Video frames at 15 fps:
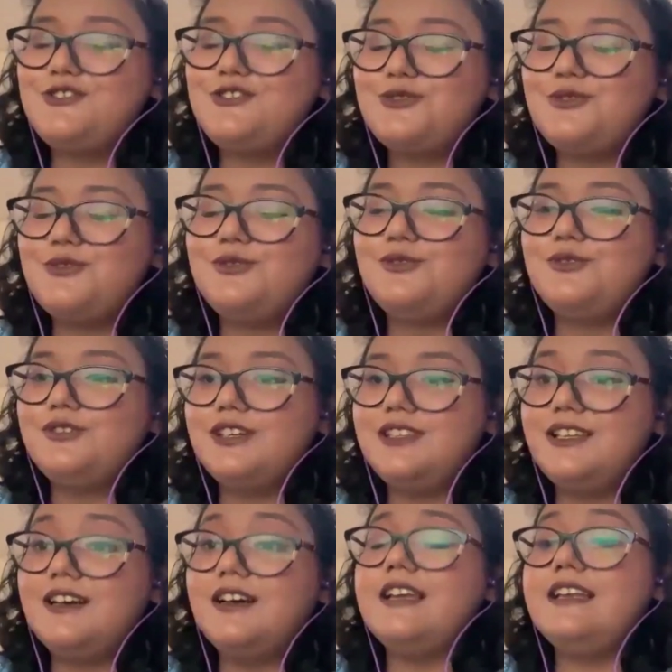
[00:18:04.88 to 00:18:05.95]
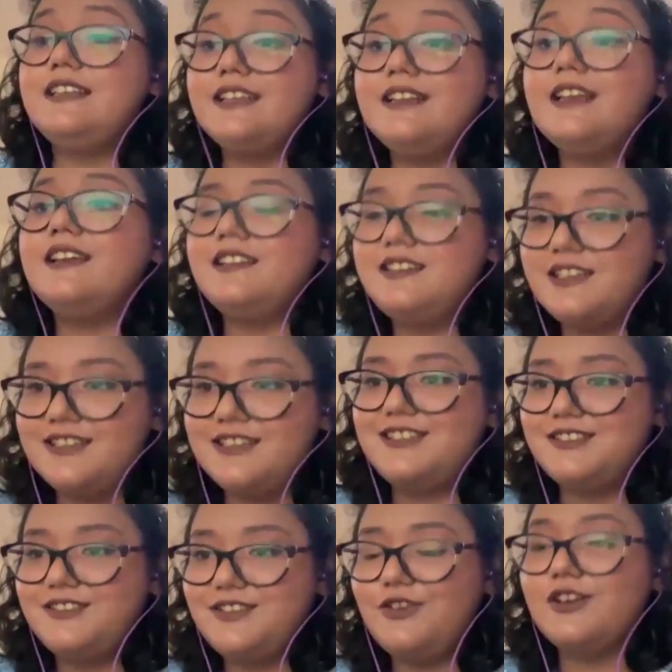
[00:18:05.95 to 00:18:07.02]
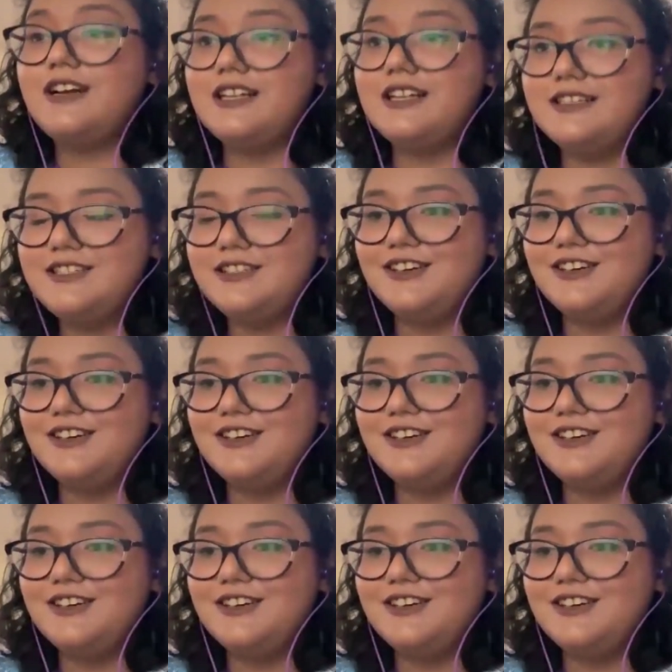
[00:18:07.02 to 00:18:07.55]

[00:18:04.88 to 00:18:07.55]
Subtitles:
to the Indian heritage or culture.